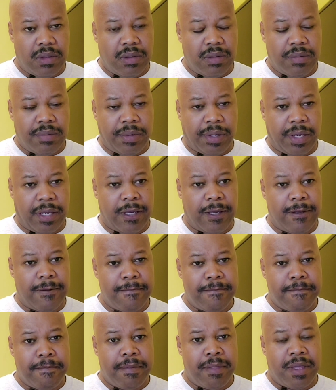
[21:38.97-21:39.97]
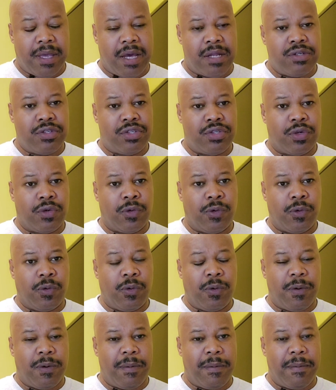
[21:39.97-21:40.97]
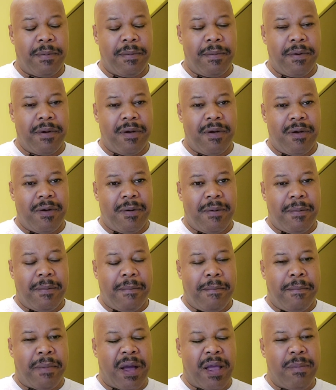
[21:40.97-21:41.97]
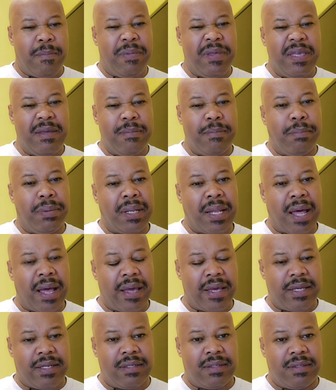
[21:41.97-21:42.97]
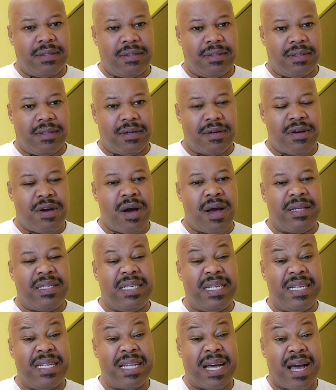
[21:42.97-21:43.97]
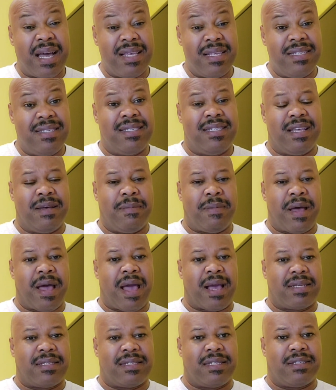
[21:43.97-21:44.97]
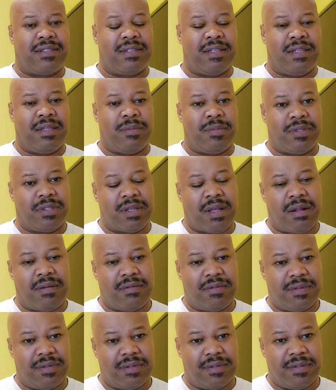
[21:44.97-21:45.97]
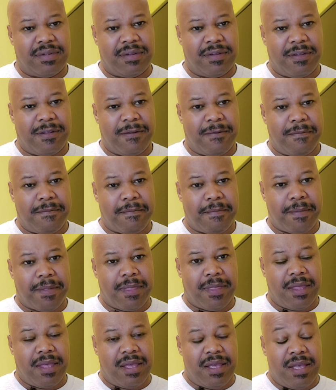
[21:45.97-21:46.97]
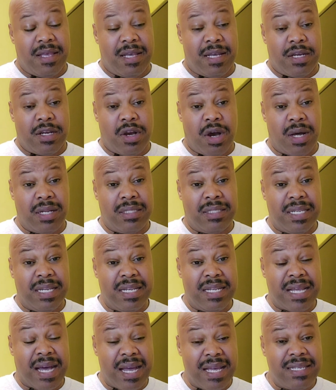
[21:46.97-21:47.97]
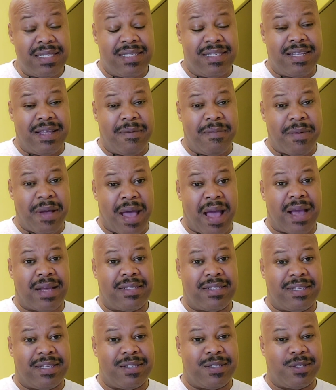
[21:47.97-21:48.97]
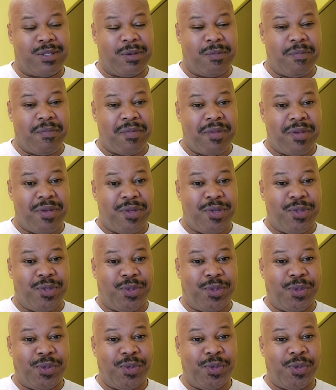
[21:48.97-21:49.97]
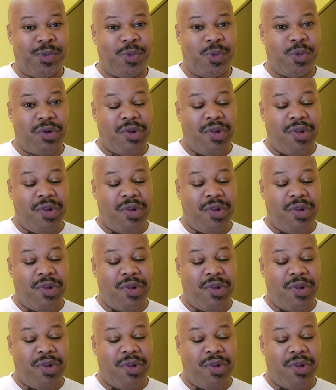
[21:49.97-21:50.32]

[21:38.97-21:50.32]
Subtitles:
Okay? And so, by being blind, God denies them access to themselves. God denies them access to